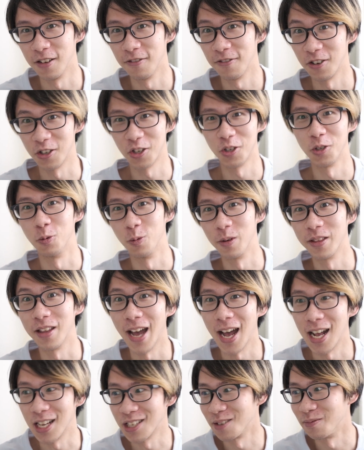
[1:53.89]
if you shoot with a
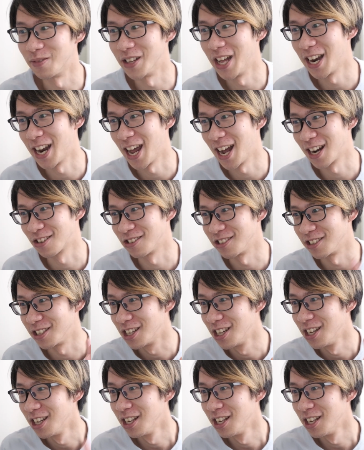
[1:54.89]
Hasselblad actually.